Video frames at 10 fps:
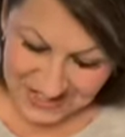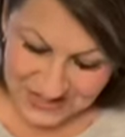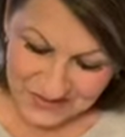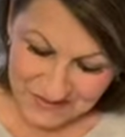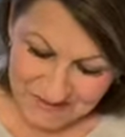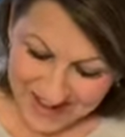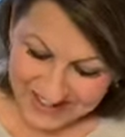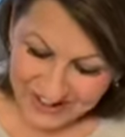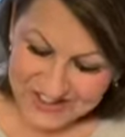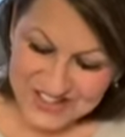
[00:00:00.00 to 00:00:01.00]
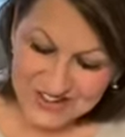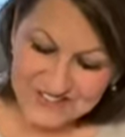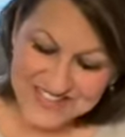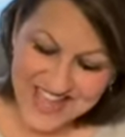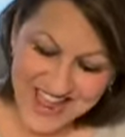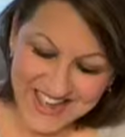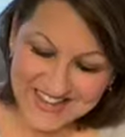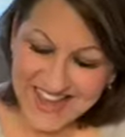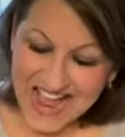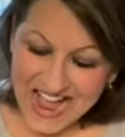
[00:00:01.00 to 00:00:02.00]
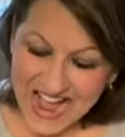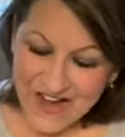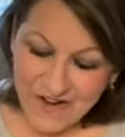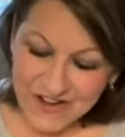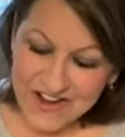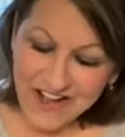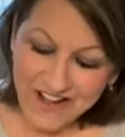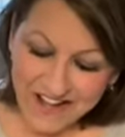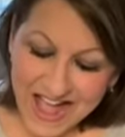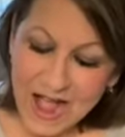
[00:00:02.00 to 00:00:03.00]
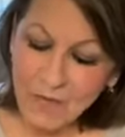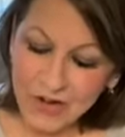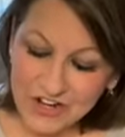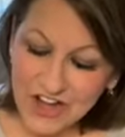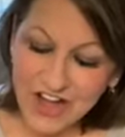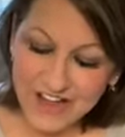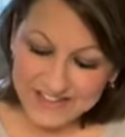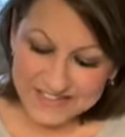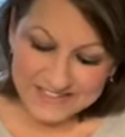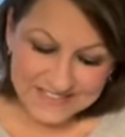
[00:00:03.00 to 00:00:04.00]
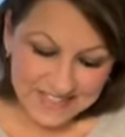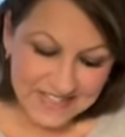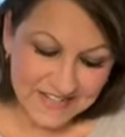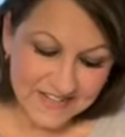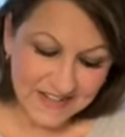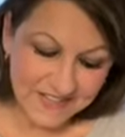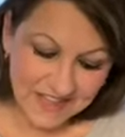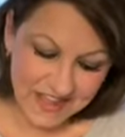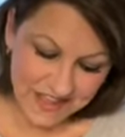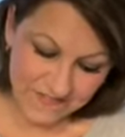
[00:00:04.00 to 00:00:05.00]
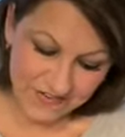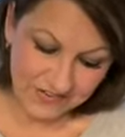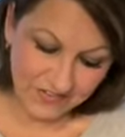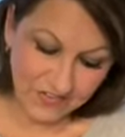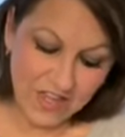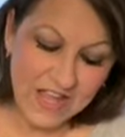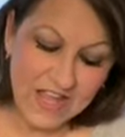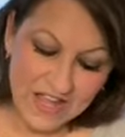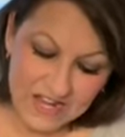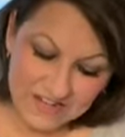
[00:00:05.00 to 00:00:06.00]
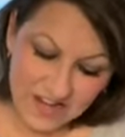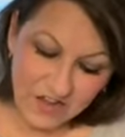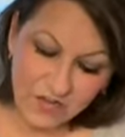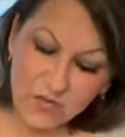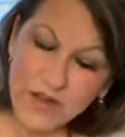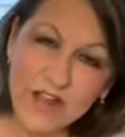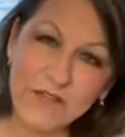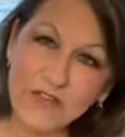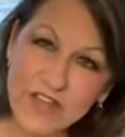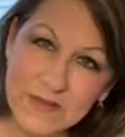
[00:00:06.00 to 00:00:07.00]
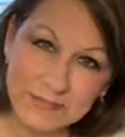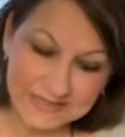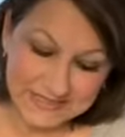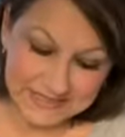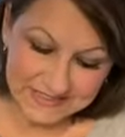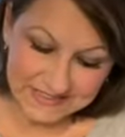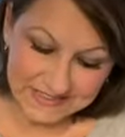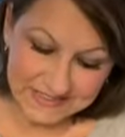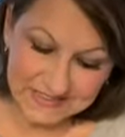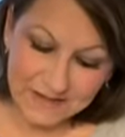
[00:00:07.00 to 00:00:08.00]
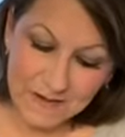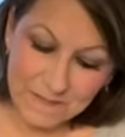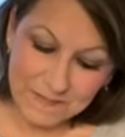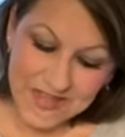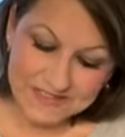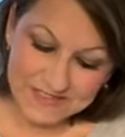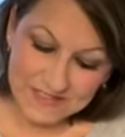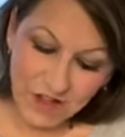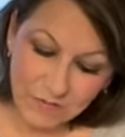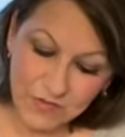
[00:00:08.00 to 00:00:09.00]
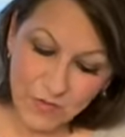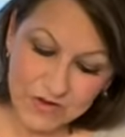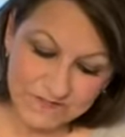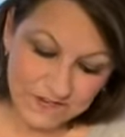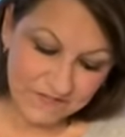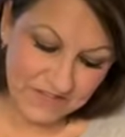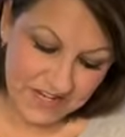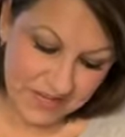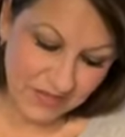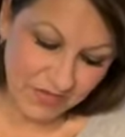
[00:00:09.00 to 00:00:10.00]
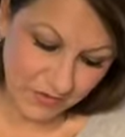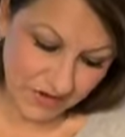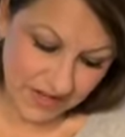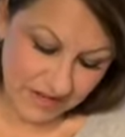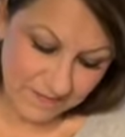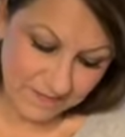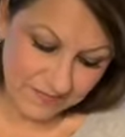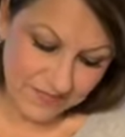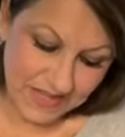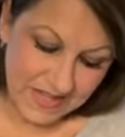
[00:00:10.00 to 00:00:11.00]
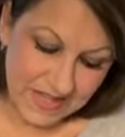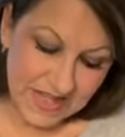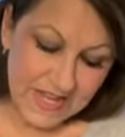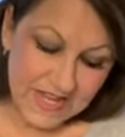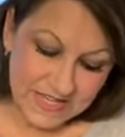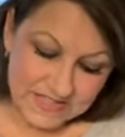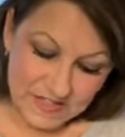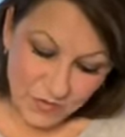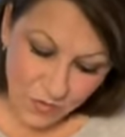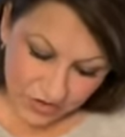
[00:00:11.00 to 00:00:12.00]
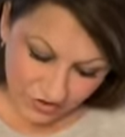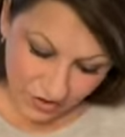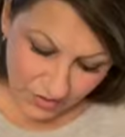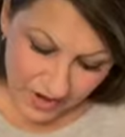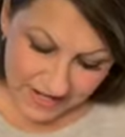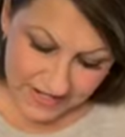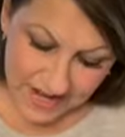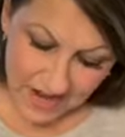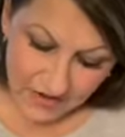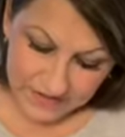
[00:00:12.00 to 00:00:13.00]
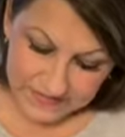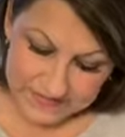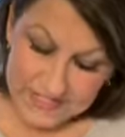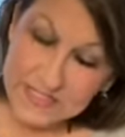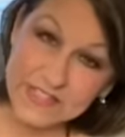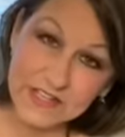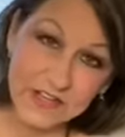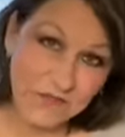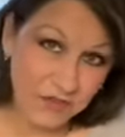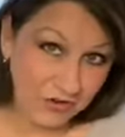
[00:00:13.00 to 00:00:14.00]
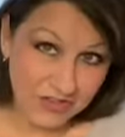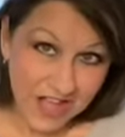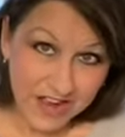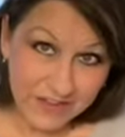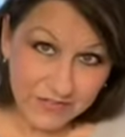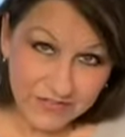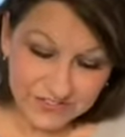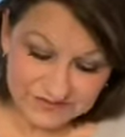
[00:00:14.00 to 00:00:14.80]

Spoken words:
To remind ourselves that our God is in the heavens. He does whatever he pleases. That's Psalms 115:3. Is it winter right now in the season of your life?